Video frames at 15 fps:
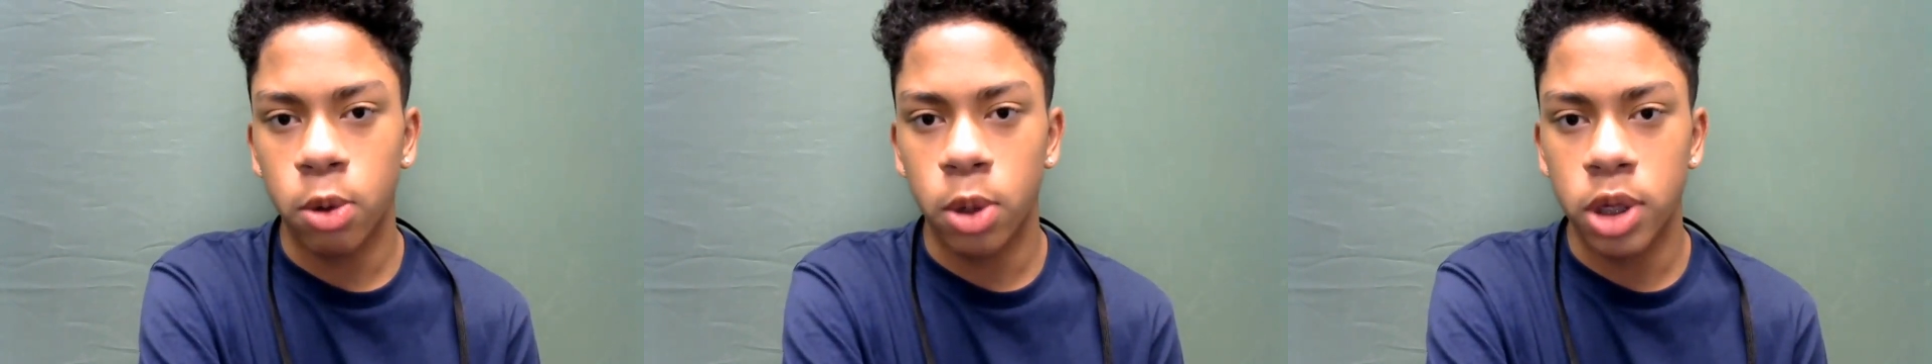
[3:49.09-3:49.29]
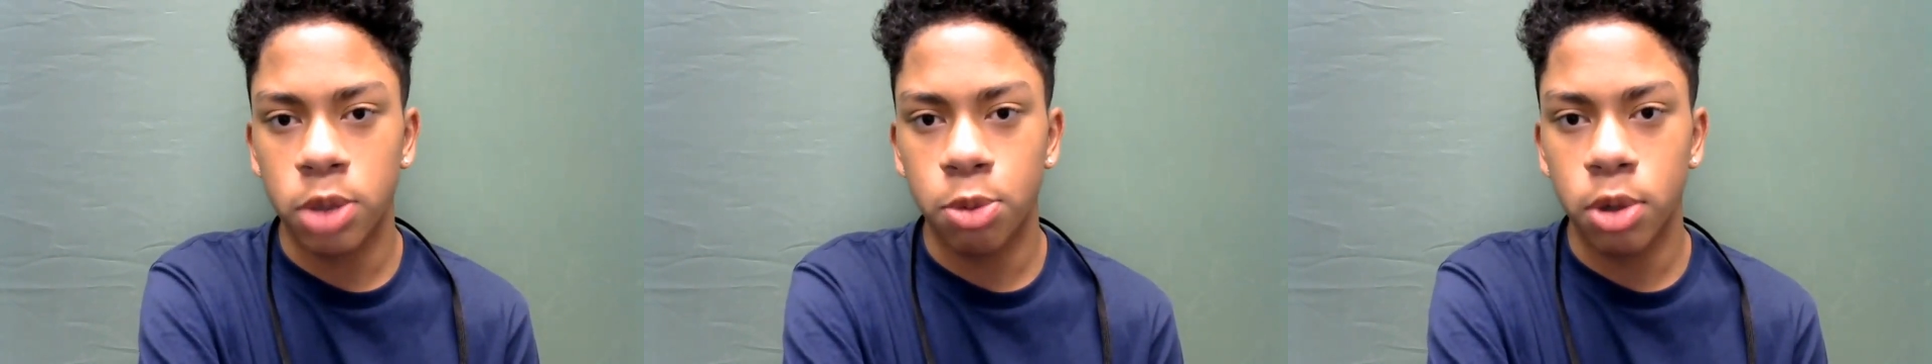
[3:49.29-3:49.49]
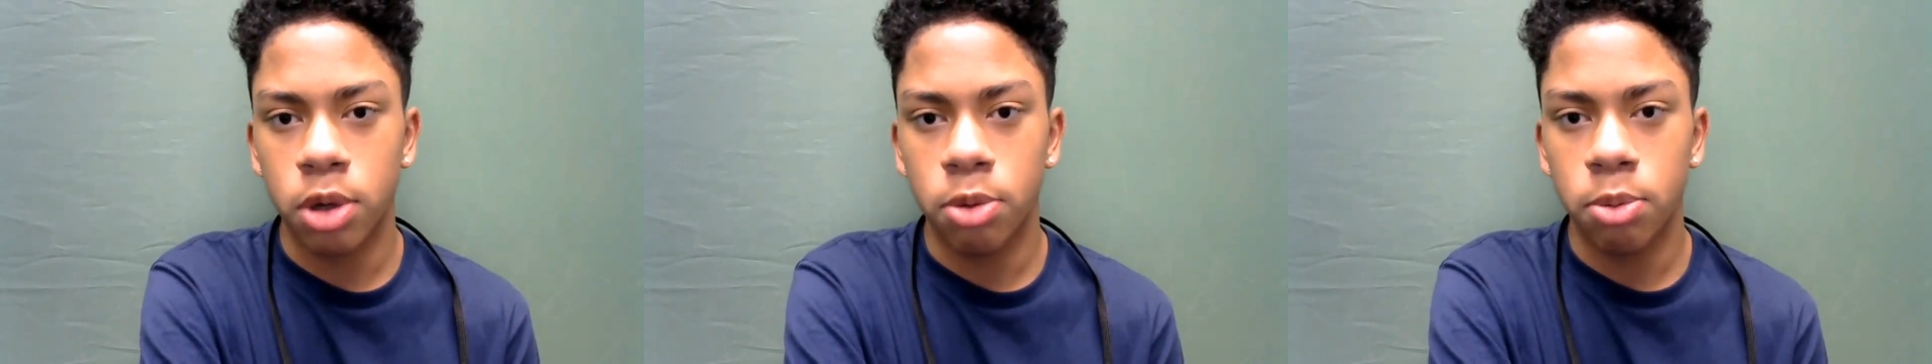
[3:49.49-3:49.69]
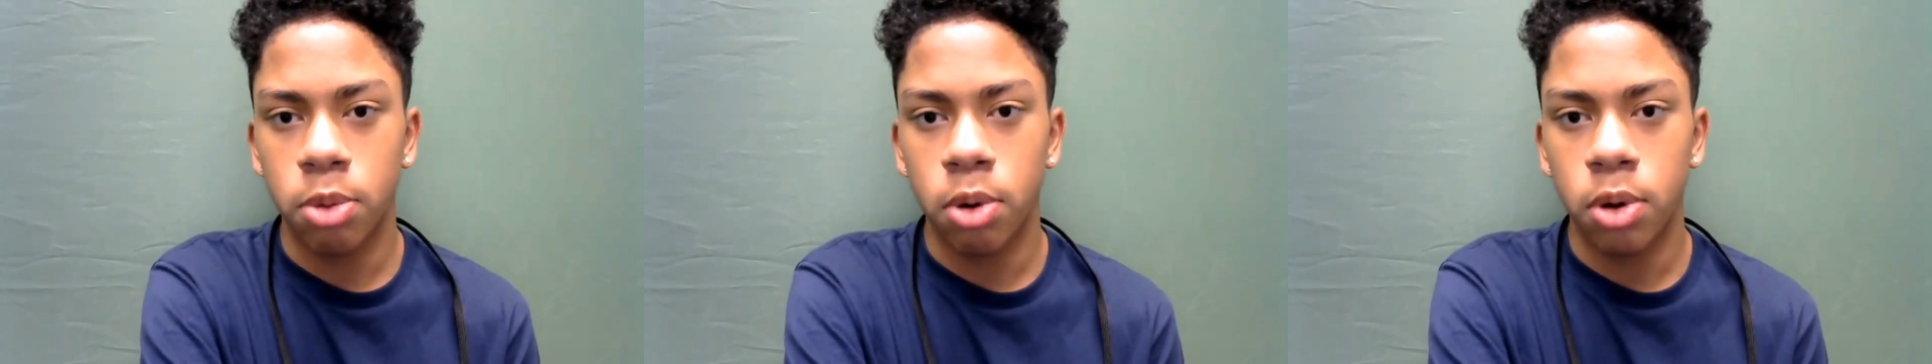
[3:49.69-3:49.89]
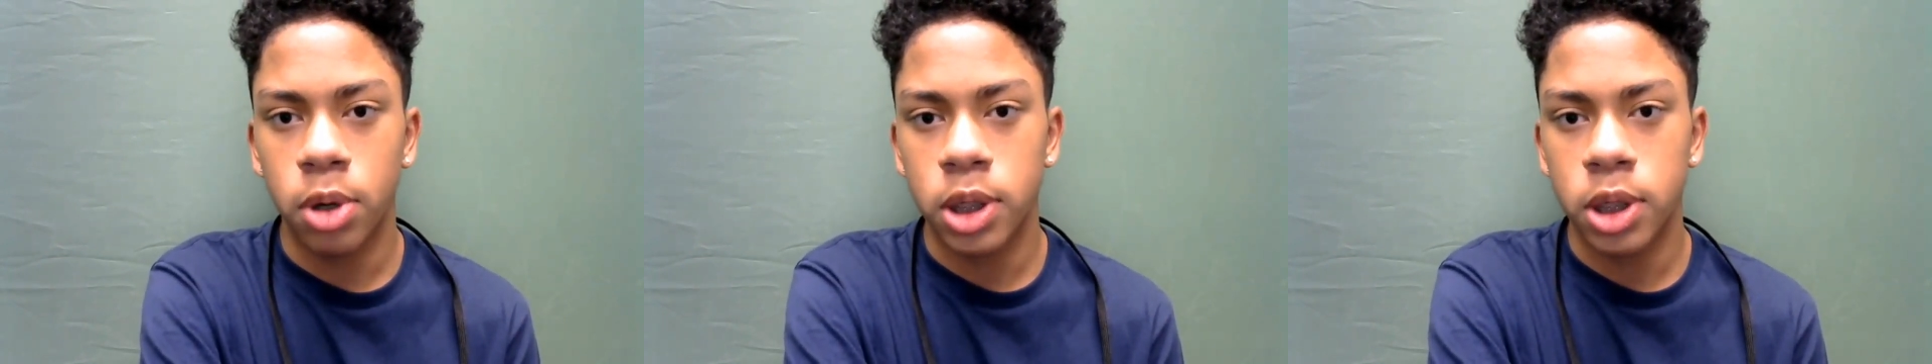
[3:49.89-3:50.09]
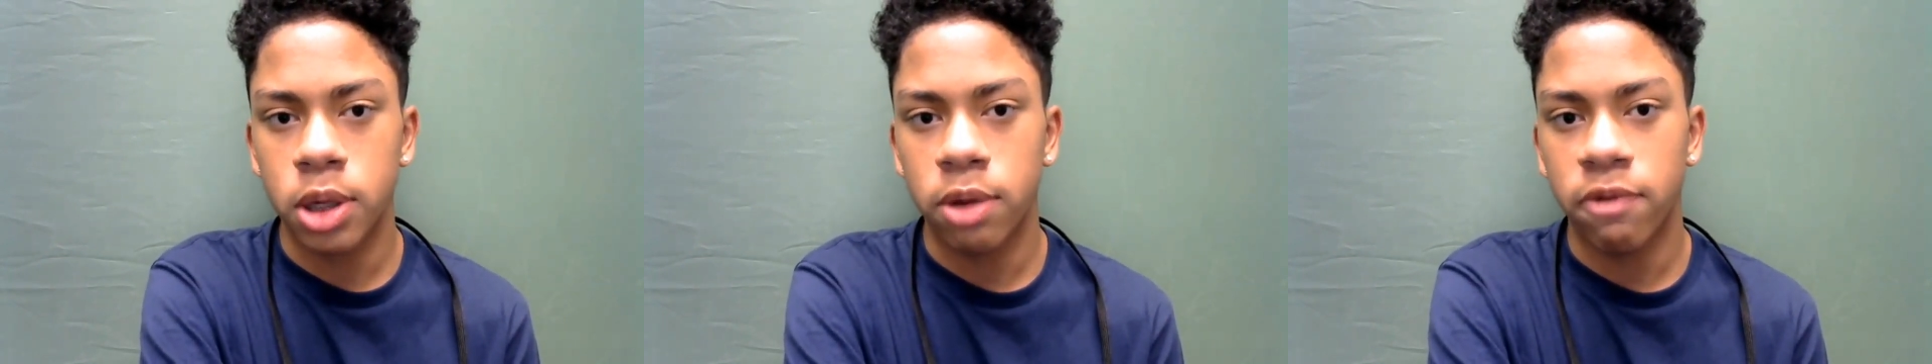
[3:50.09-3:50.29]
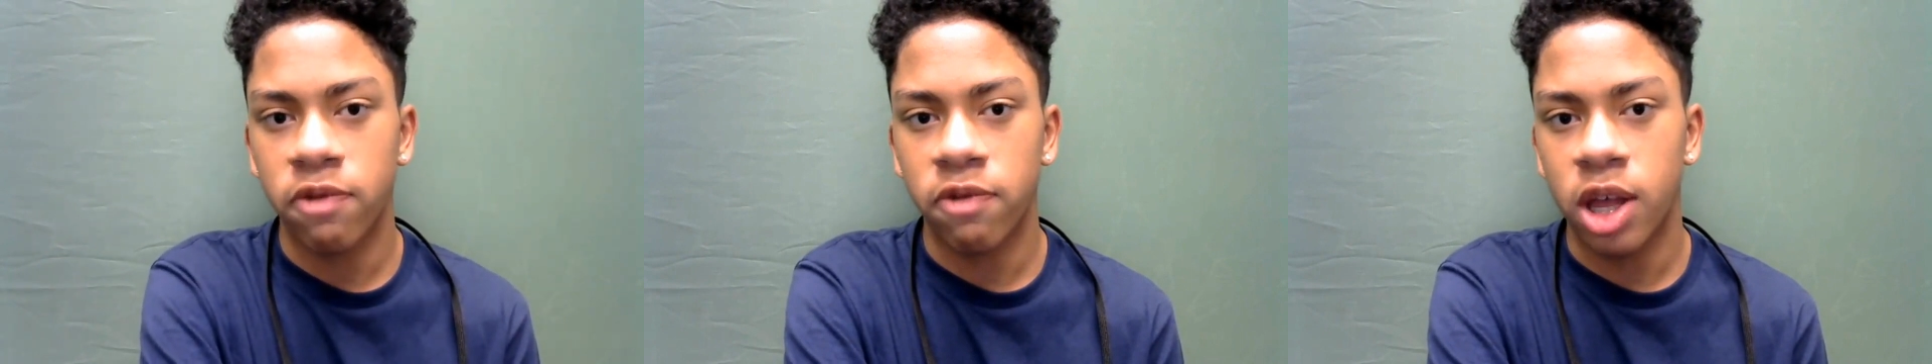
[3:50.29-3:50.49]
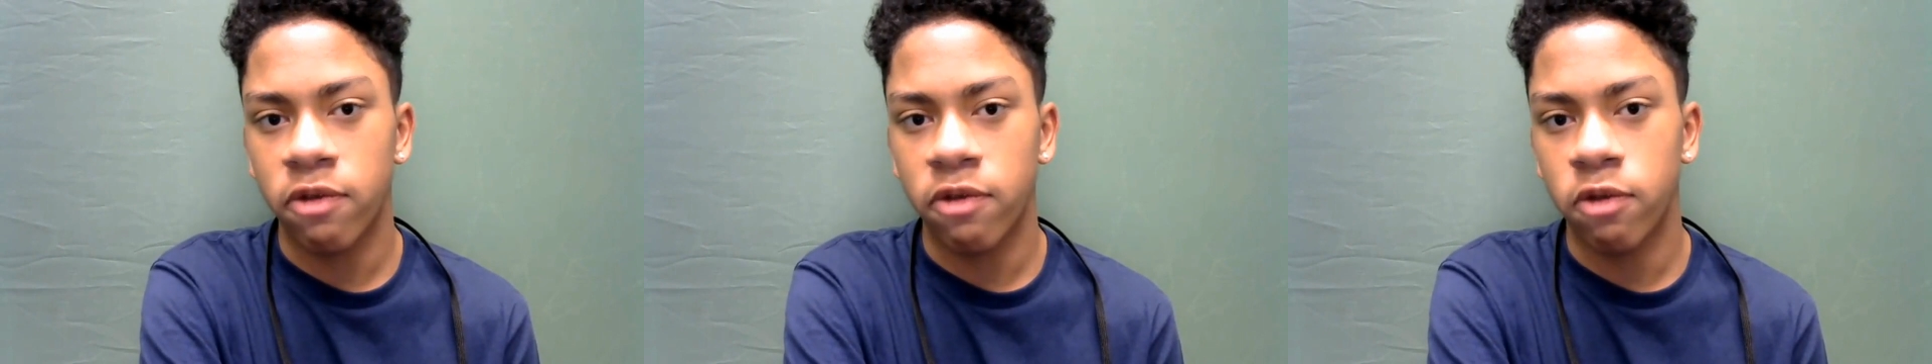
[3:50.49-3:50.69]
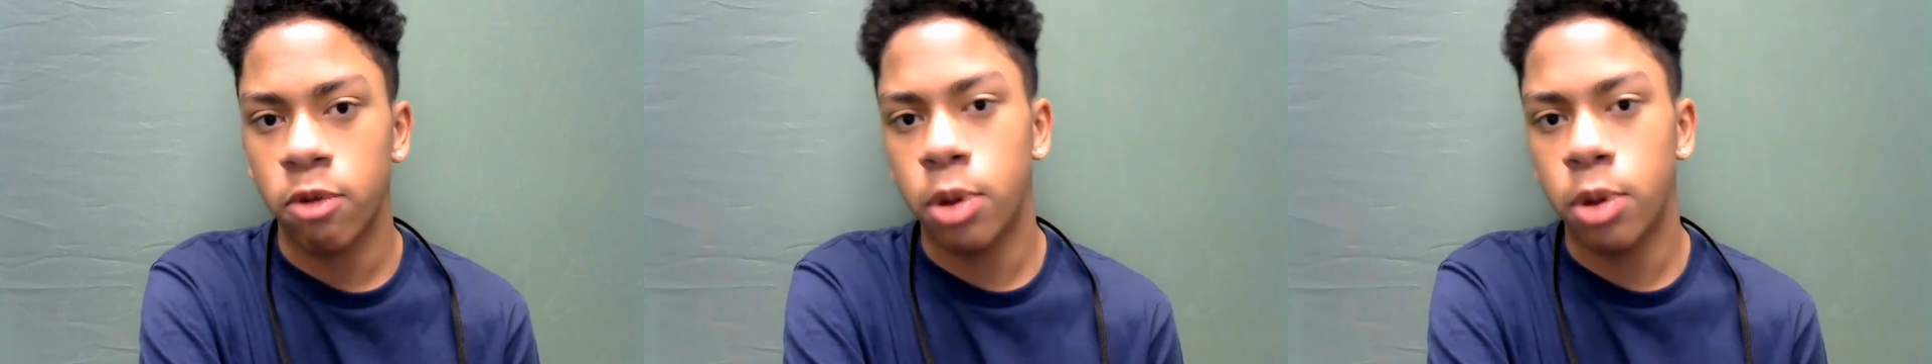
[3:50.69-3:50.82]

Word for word: Greenspun boys flag